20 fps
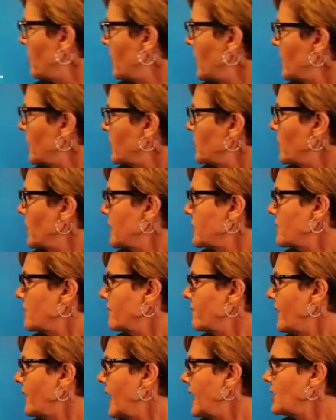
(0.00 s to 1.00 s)
on the
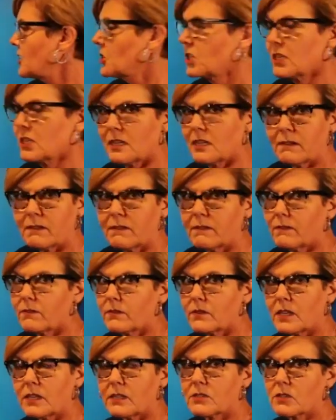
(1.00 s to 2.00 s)
reservation.
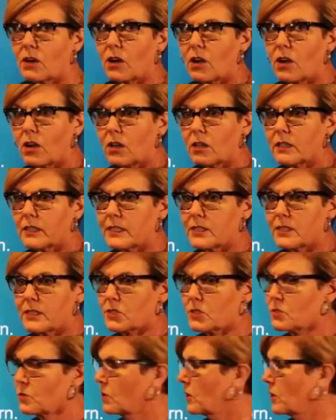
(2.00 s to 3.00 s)
Those are all
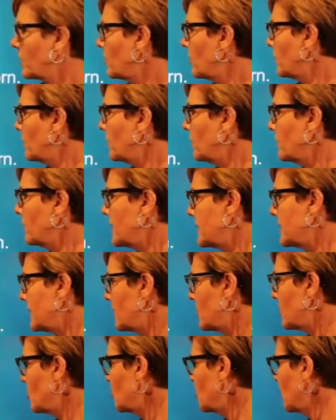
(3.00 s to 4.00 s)
historical. That's
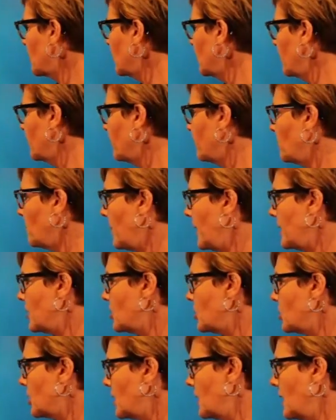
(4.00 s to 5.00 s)
historical
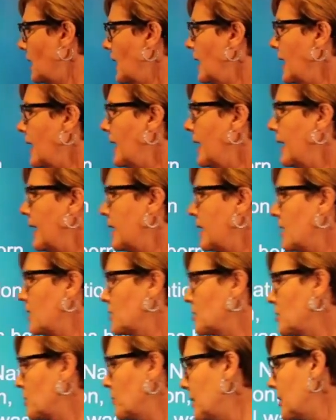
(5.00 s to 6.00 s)
information. He
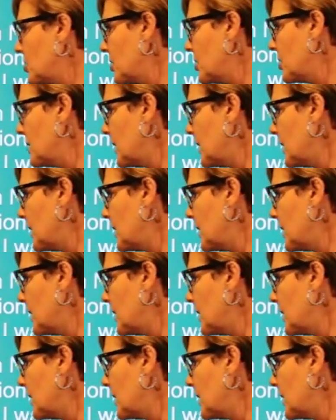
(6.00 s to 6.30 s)
also mentions a